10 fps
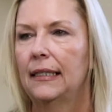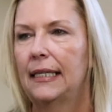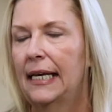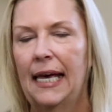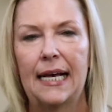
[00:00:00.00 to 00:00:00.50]

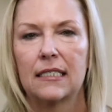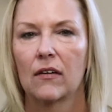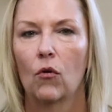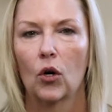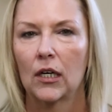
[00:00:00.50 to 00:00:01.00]
the kings
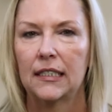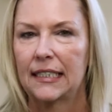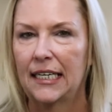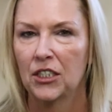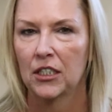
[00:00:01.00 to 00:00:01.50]
of
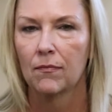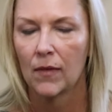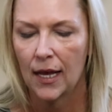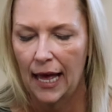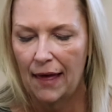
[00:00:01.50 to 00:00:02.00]
organization.
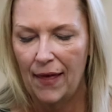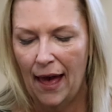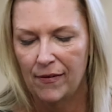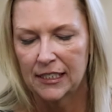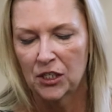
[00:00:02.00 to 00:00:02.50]
And they
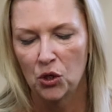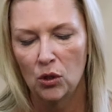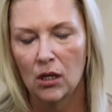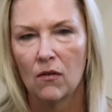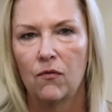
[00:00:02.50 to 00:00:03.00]
had these
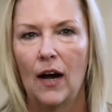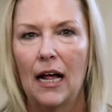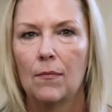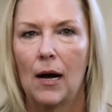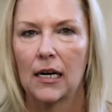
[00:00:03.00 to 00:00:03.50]
cute little
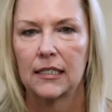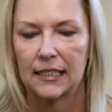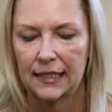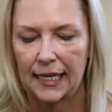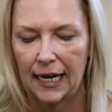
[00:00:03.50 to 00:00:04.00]
file
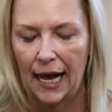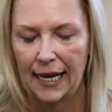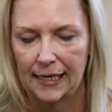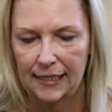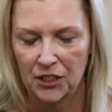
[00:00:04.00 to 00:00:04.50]
boxes that I
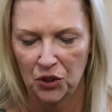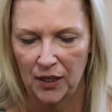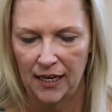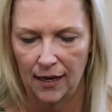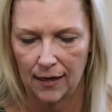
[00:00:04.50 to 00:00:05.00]

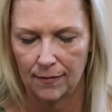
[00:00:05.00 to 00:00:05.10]
initially,